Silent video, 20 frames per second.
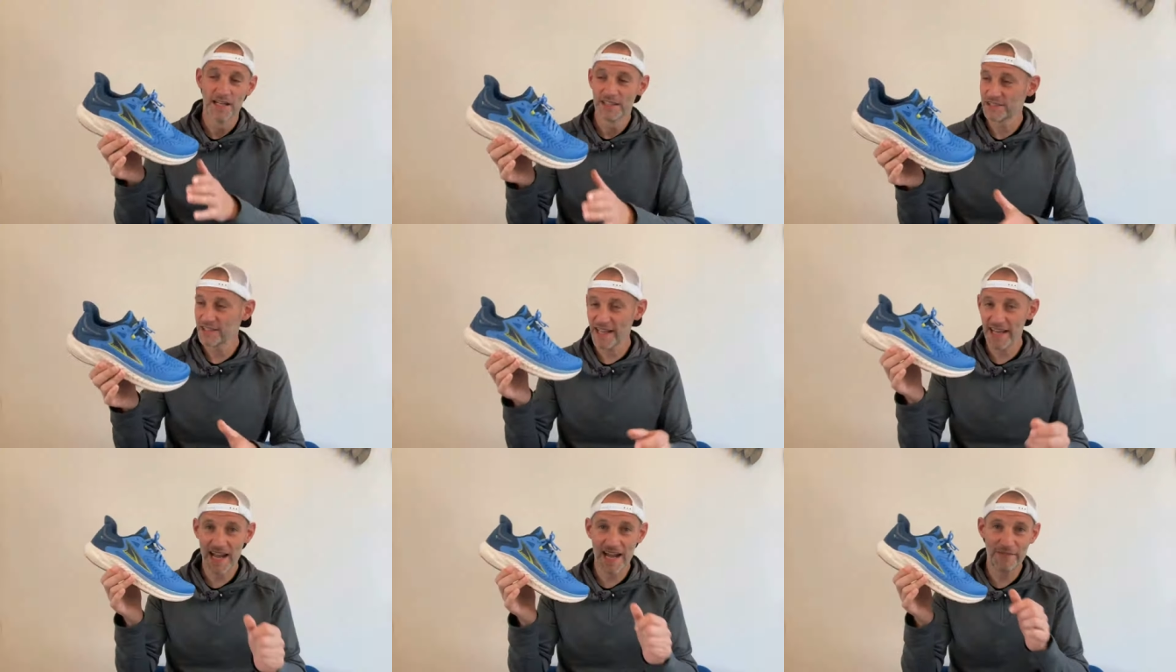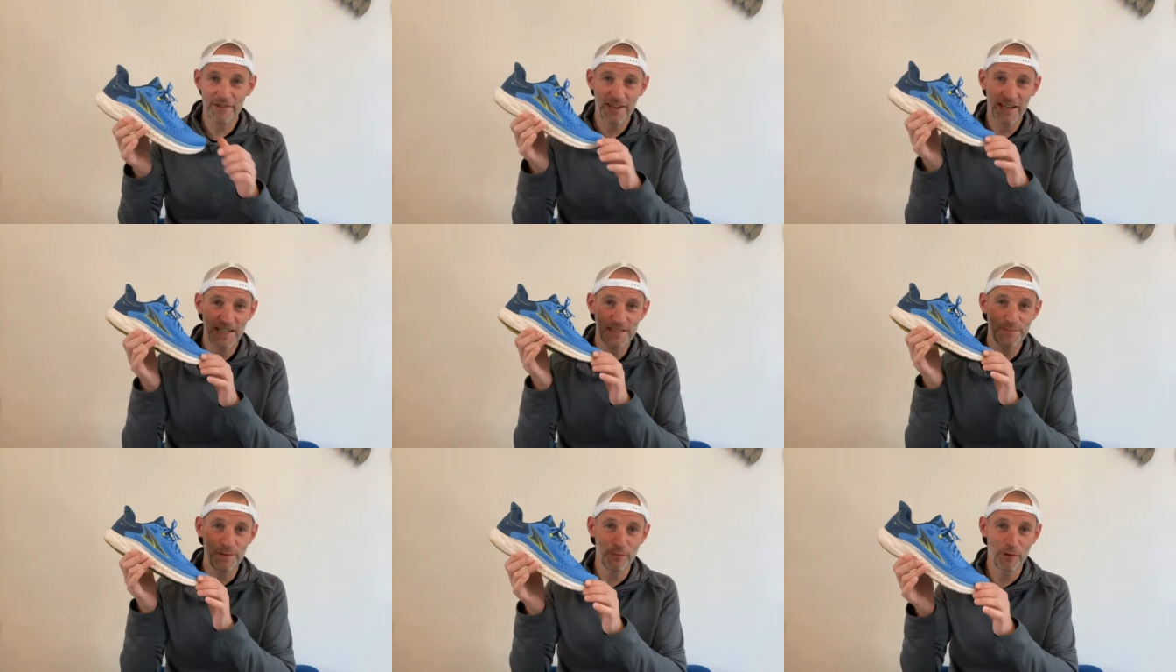So there you have it,
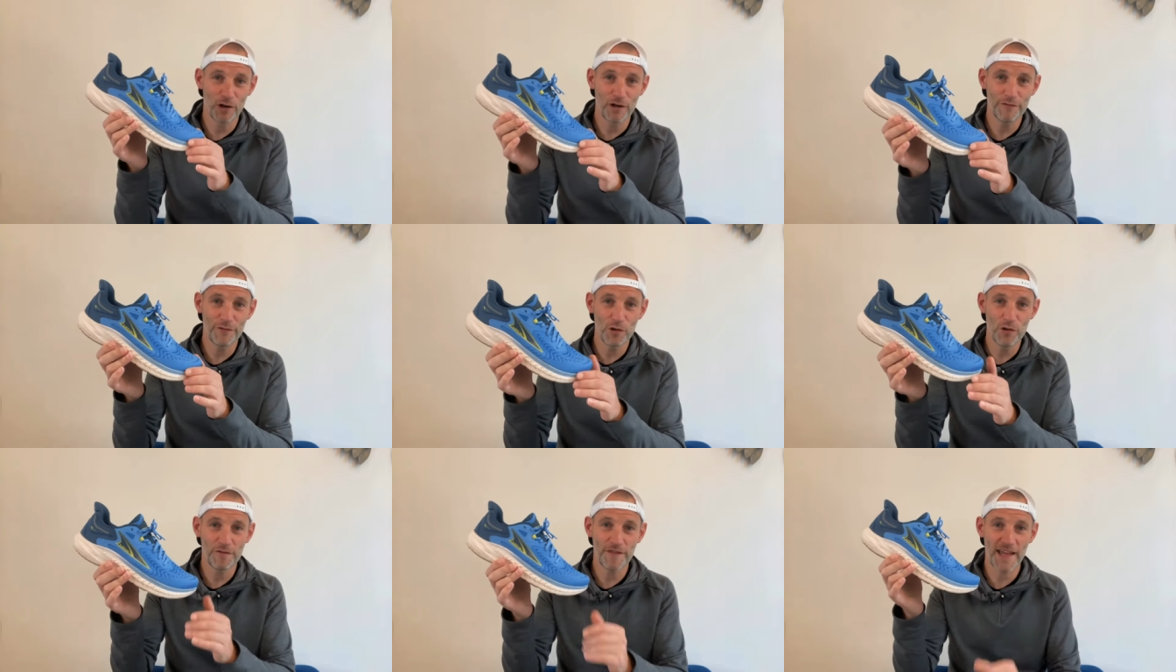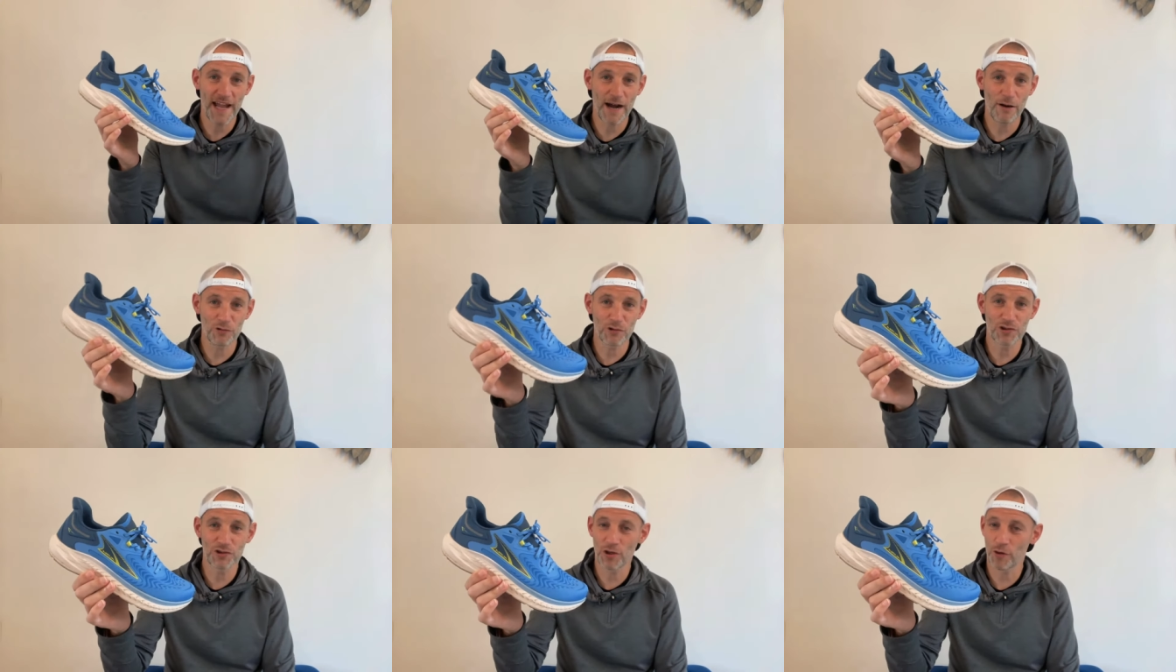that's been my review of the
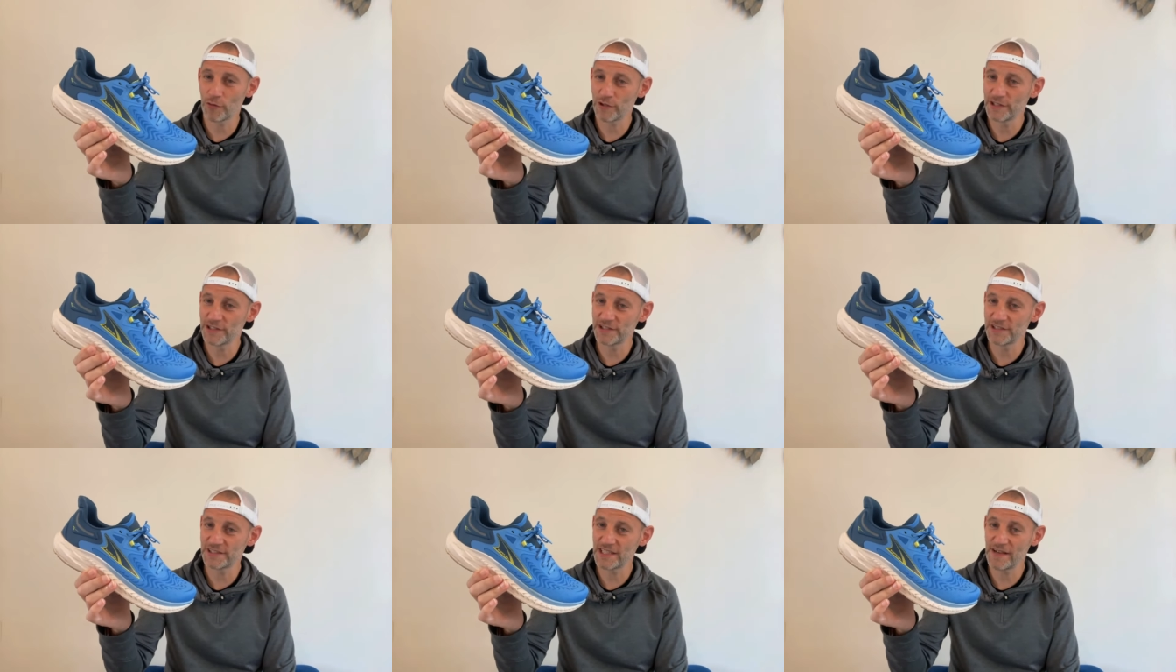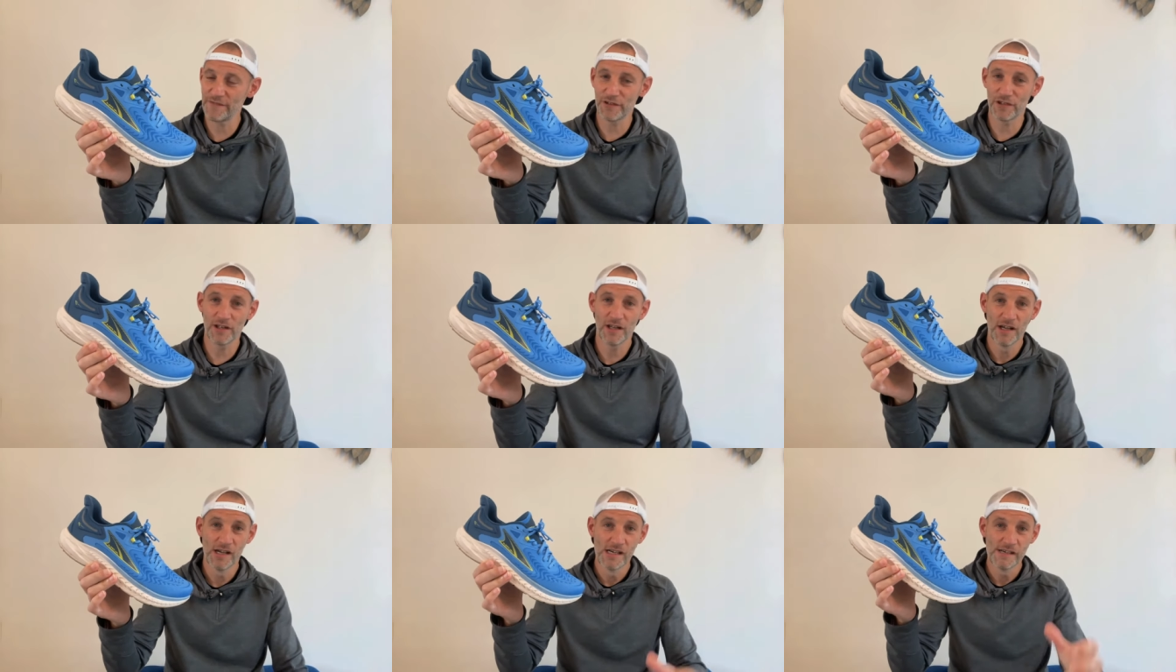Altra Torin
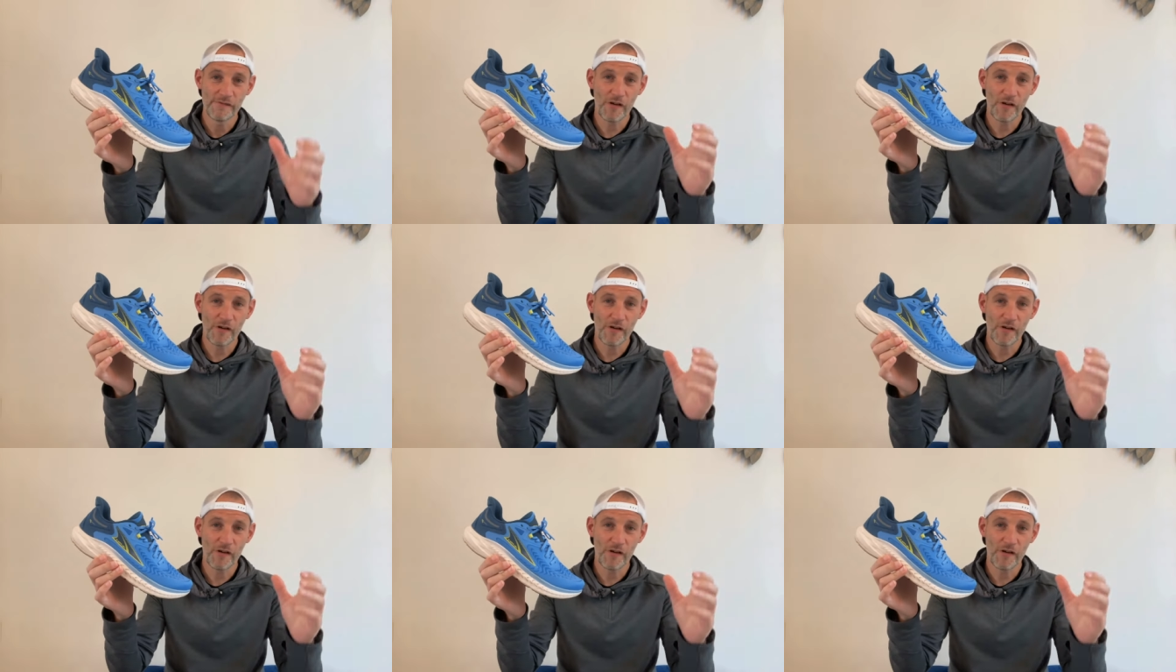7.